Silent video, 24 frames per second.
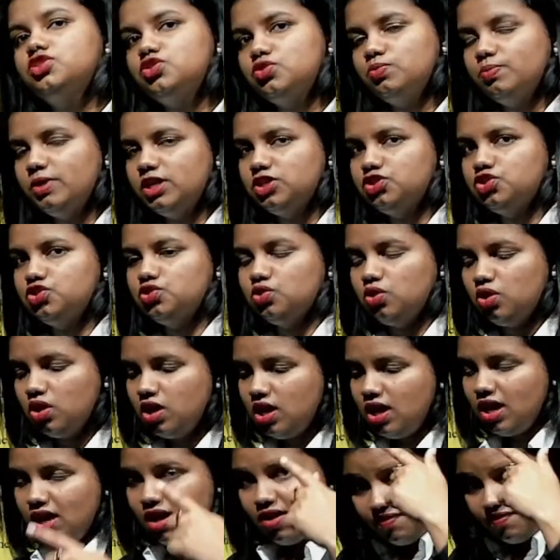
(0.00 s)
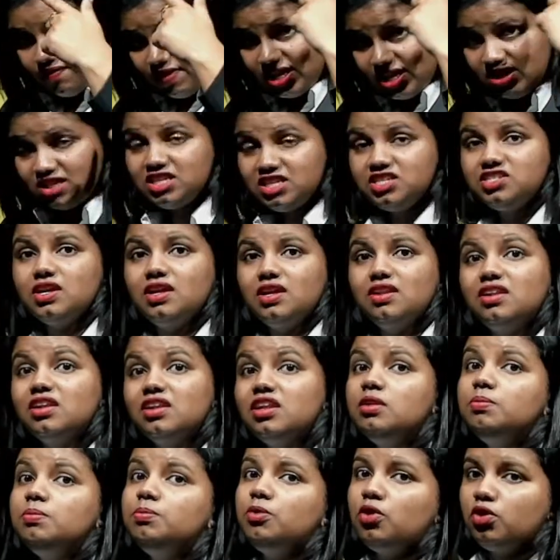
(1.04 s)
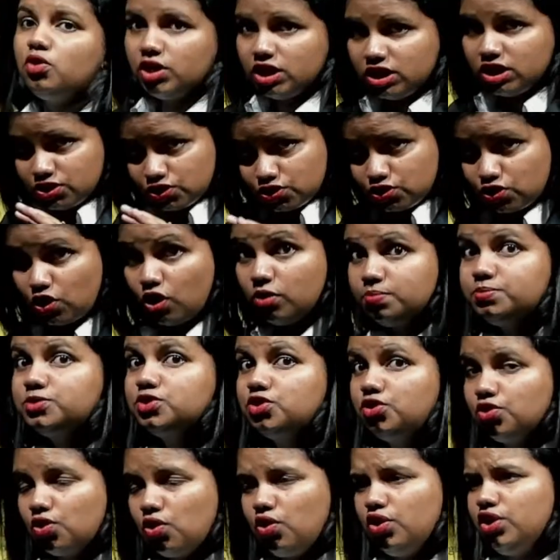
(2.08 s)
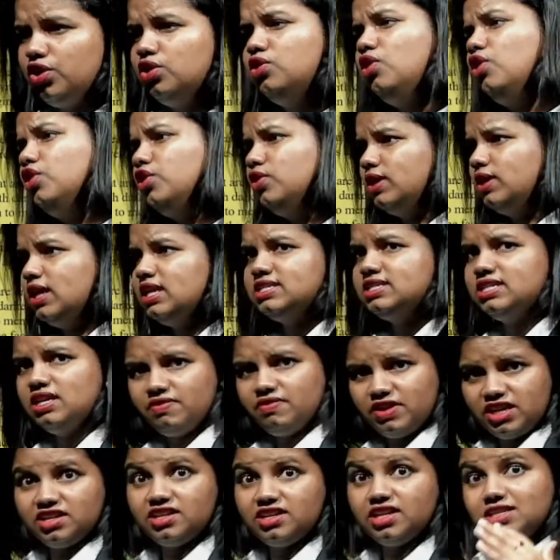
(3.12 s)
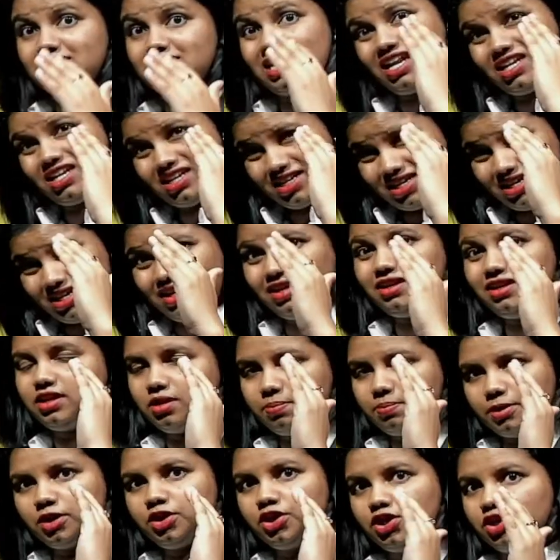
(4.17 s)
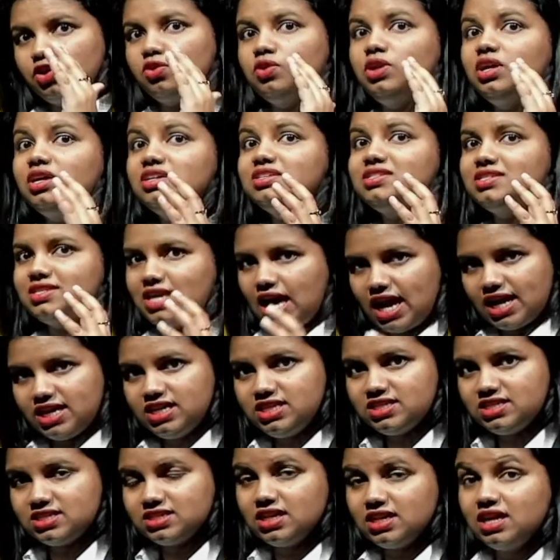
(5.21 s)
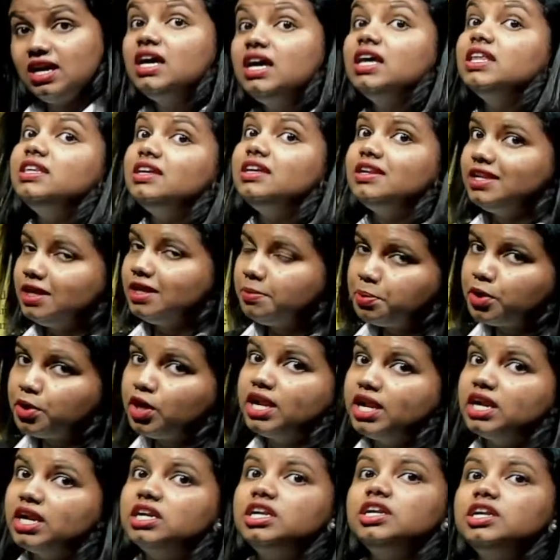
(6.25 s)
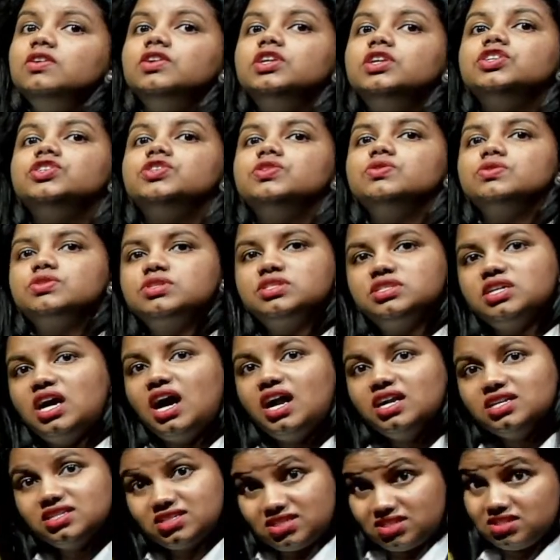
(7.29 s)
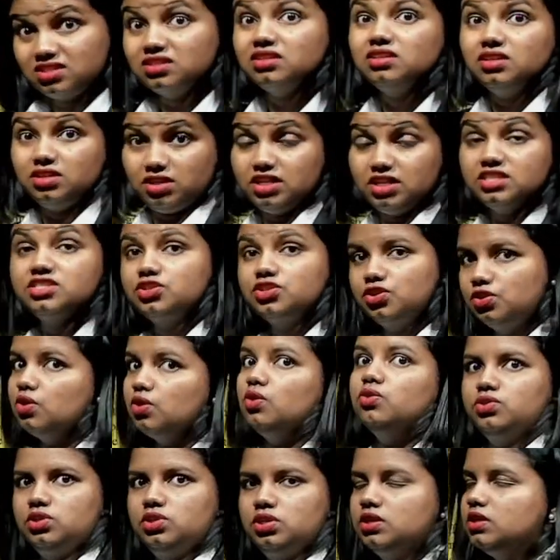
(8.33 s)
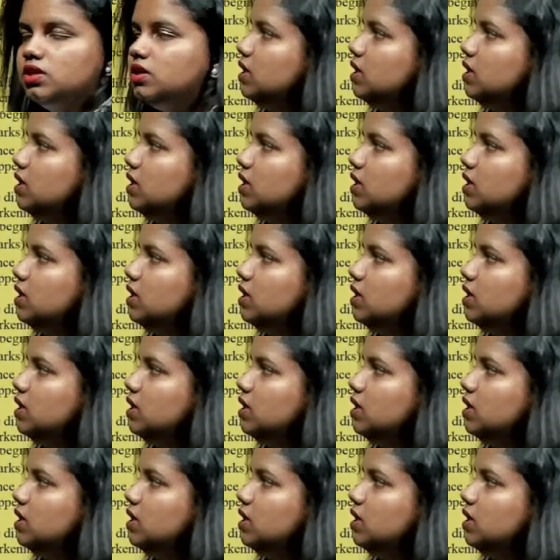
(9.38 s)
to mature. When the general body stops growing, or you can say when it has attained a particular size, the reproductive tissue starts its growth.